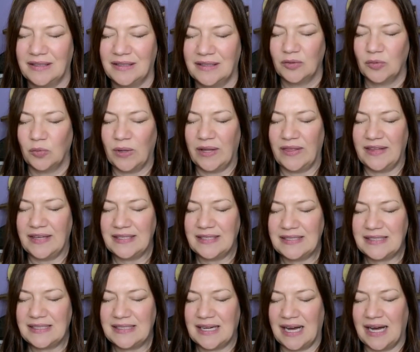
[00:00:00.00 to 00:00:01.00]
when this
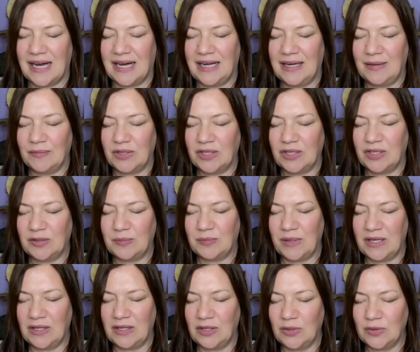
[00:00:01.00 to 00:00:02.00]
time could be
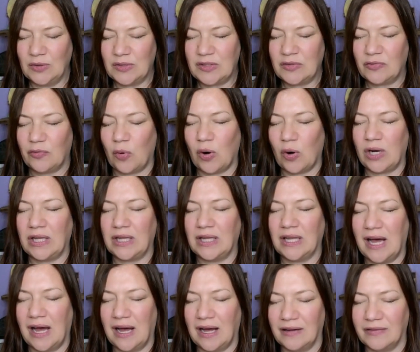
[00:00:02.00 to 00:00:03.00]
used for
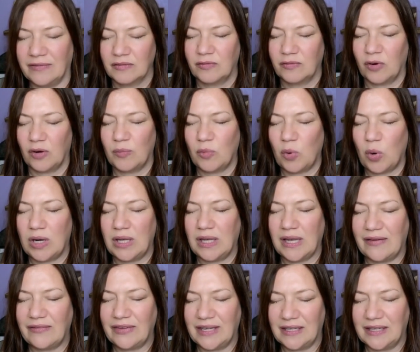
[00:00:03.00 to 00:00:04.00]
love, for more
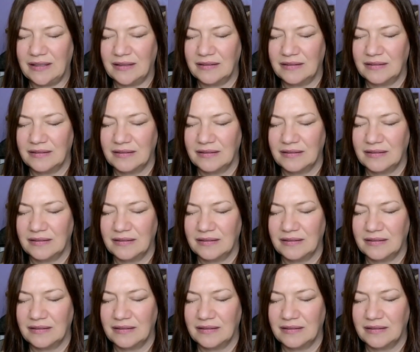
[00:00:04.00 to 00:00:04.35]
loving